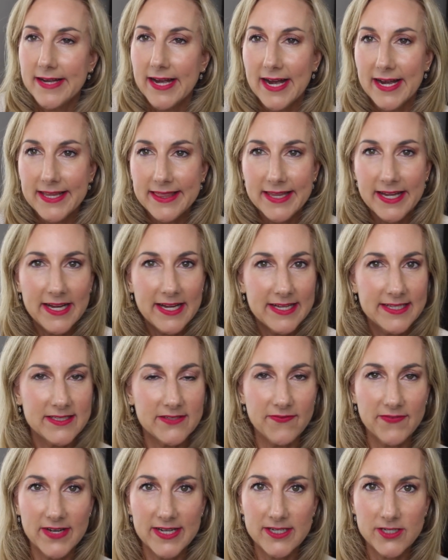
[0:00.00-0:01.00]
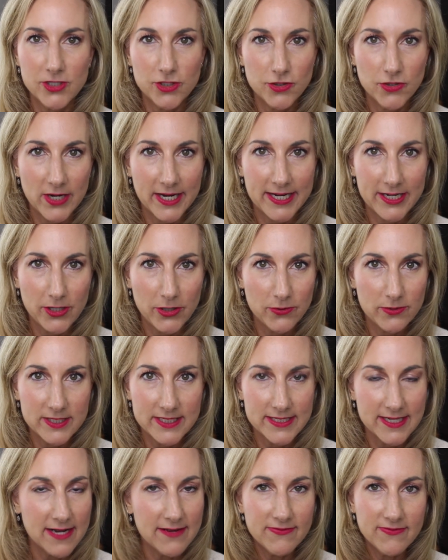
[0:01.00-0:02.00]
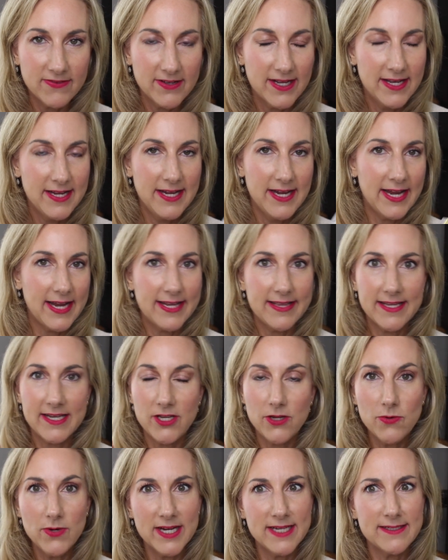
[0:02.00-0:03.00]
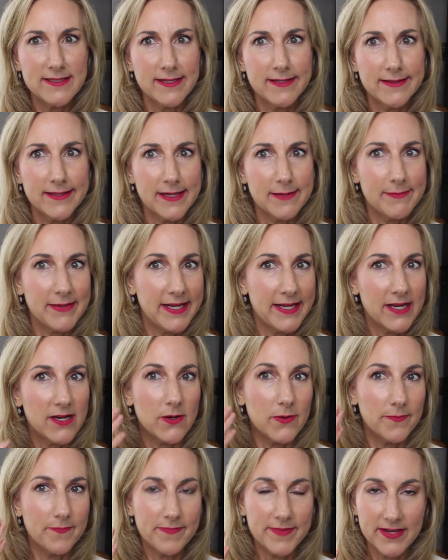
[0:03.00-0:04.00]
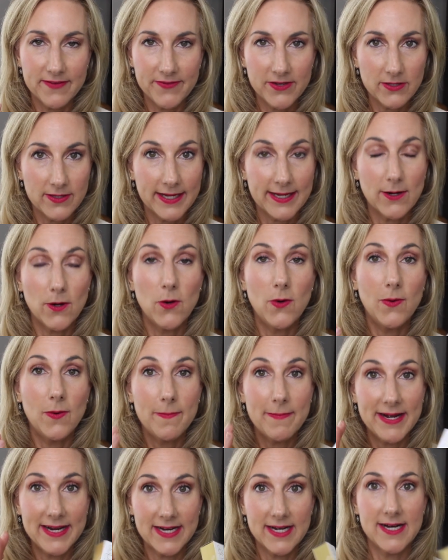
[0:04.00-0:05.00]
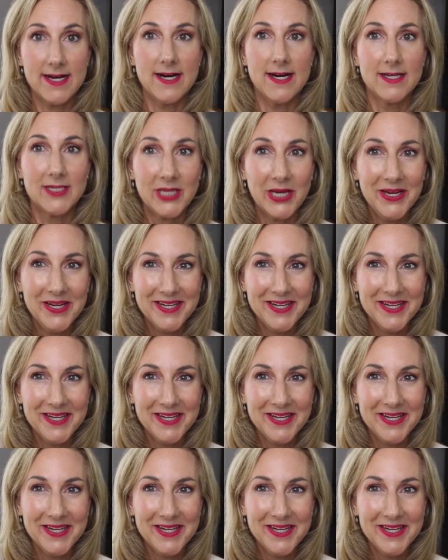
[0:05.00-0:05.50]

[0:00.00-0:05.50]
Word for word: I think it's fun to try new stuff. And then you guys can let me know if you're like, oh my gosh.